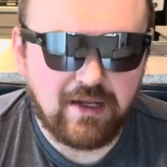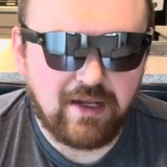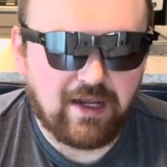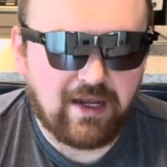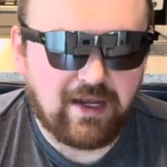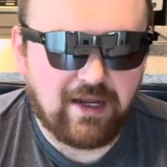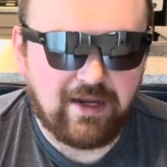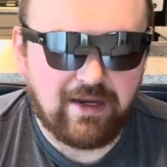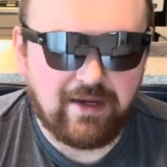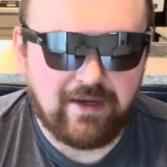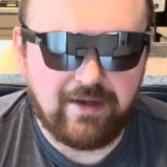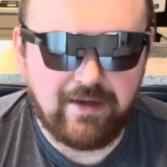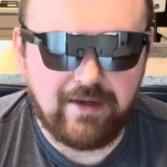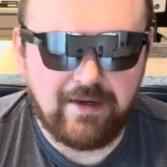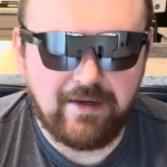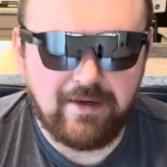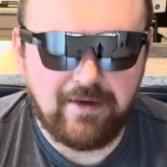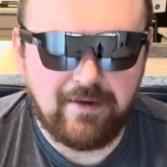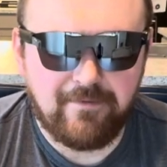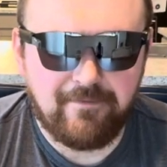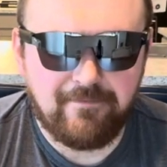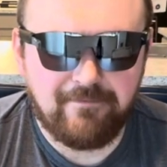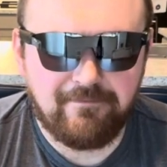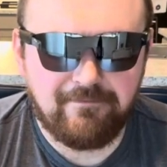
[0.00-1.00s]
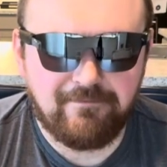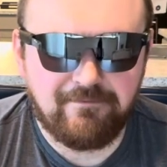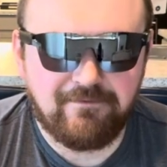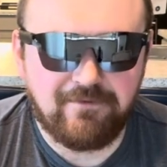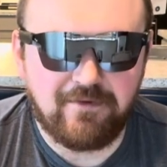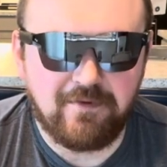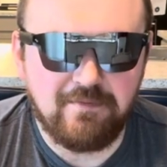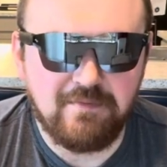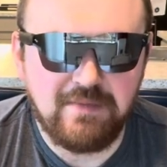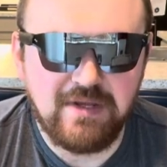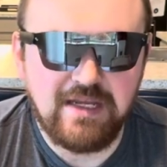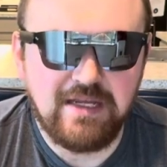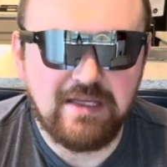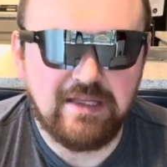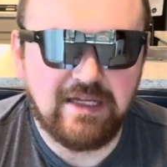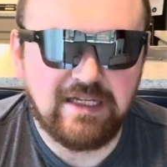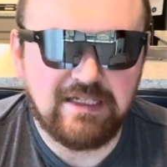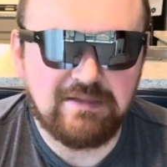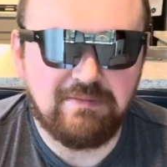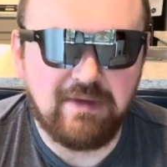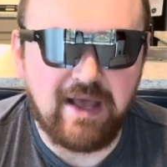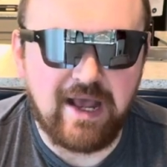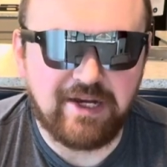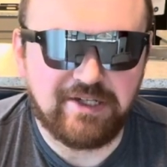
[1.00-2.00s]
And for me,
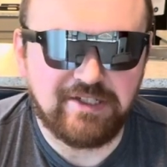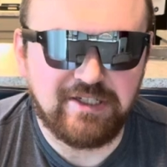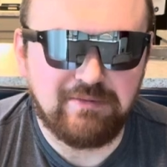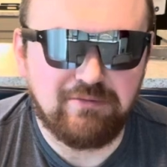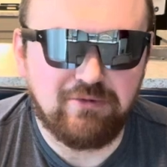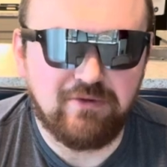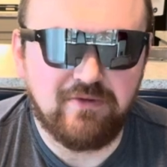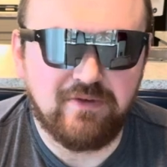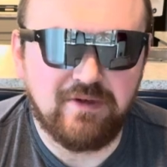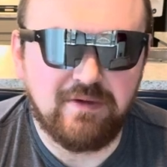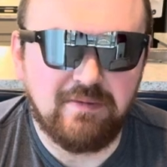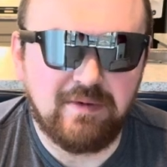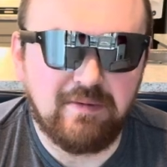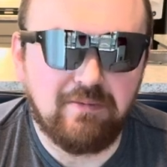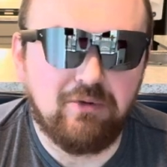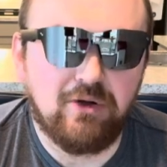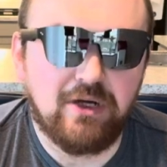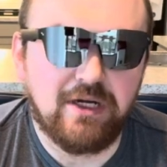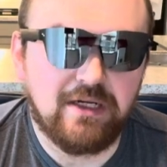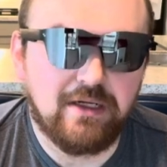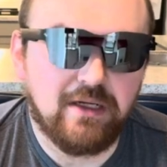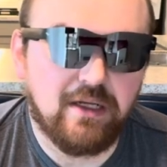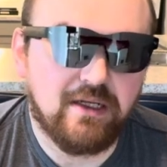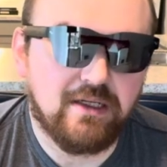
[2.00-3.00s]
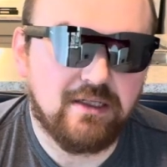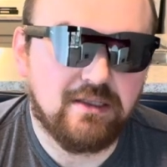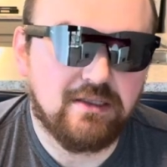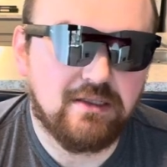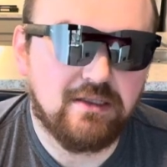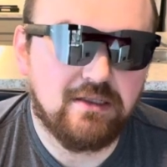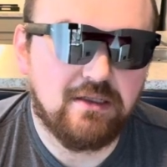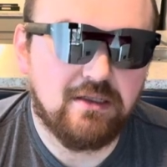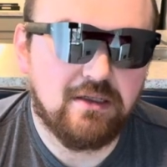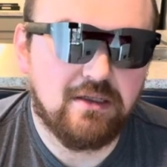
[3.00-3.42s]
that's actually proven to be pretty nice.